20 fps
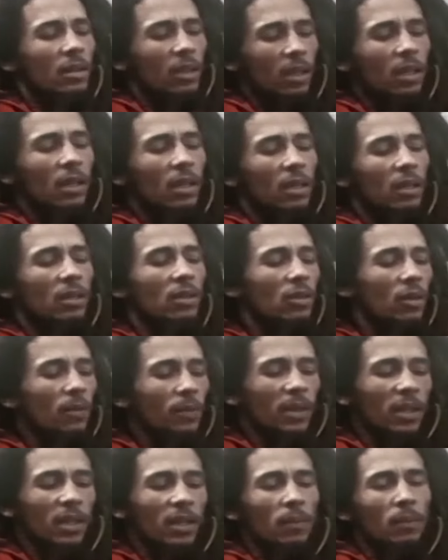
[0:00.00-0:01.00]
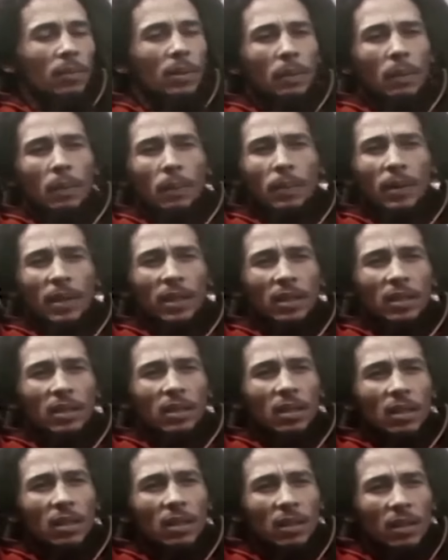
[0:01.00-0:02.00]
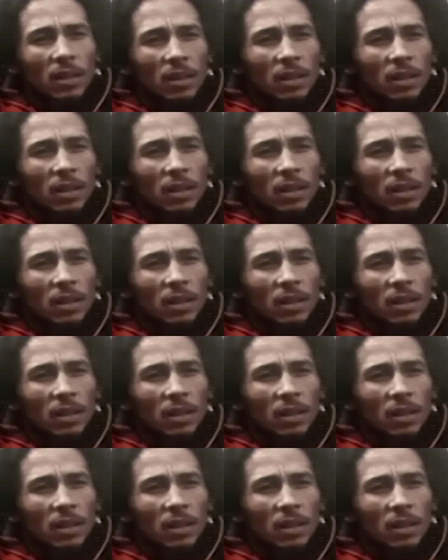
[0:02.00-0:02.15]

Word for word: Yeah, Jamaican people play it.